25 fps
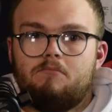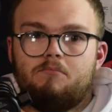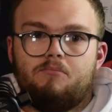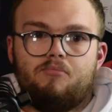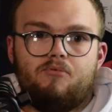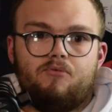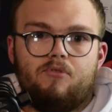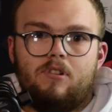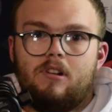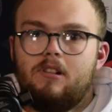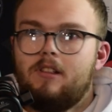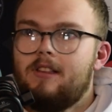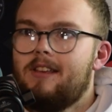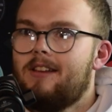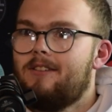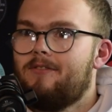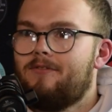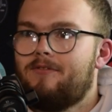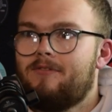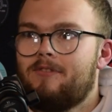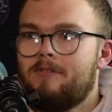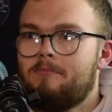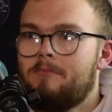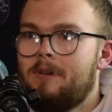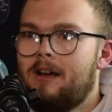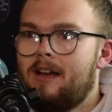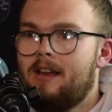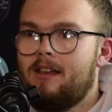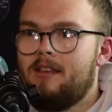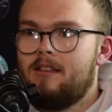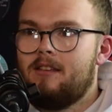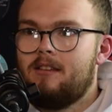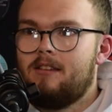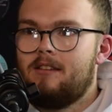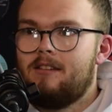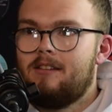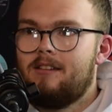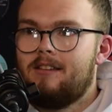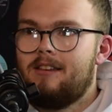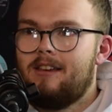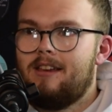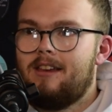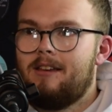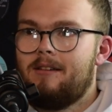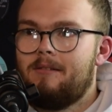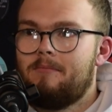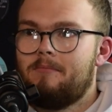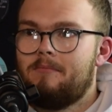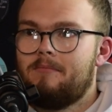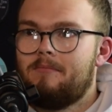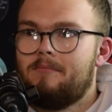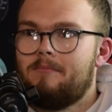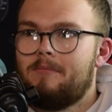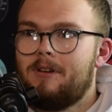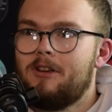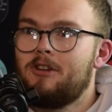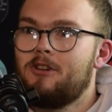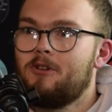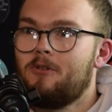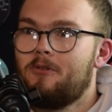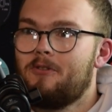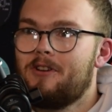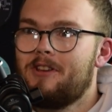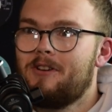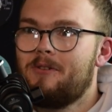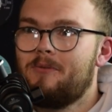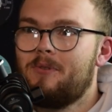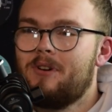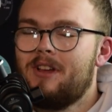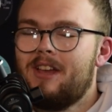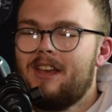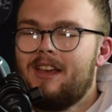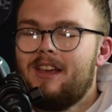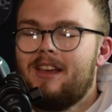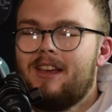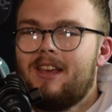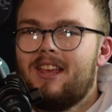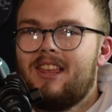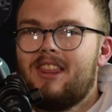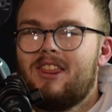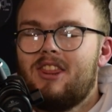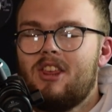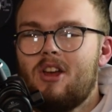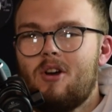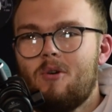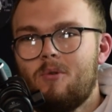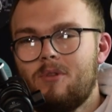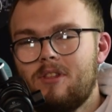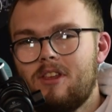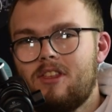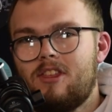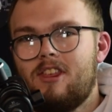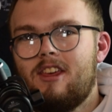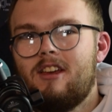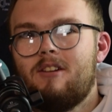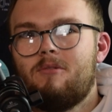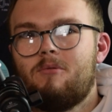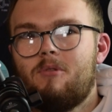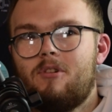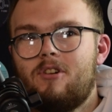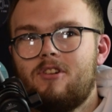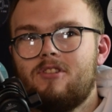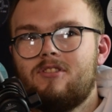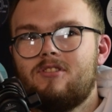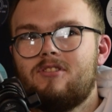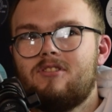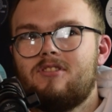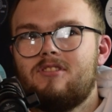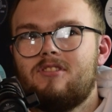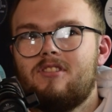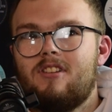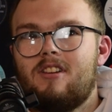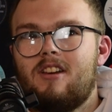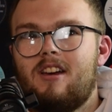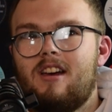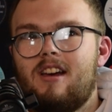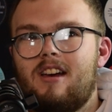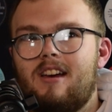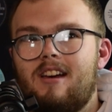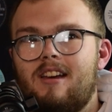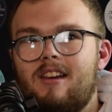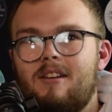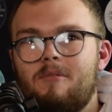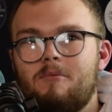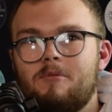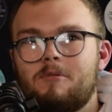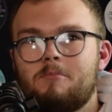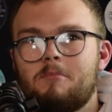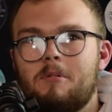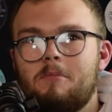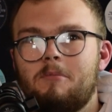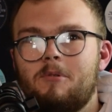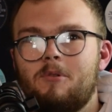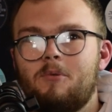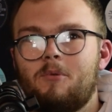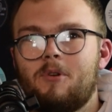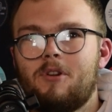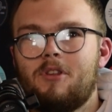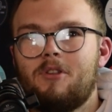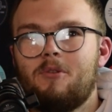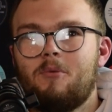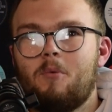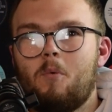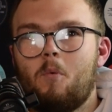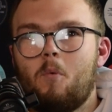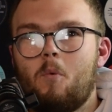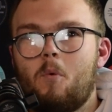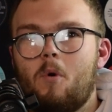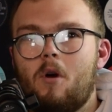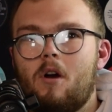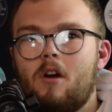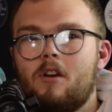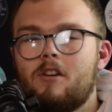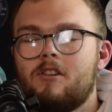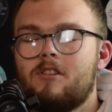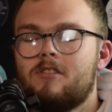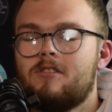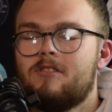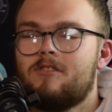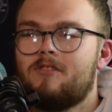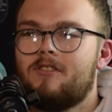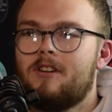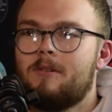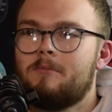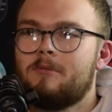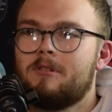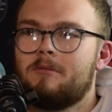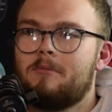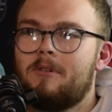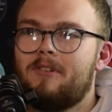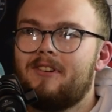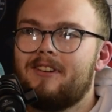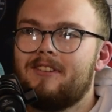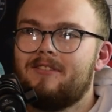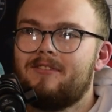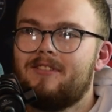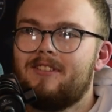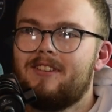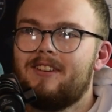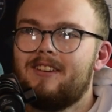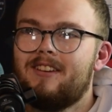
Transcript: Brilliant for my um, my show reel. The only thing was, it was probably one of the worst trips of my life.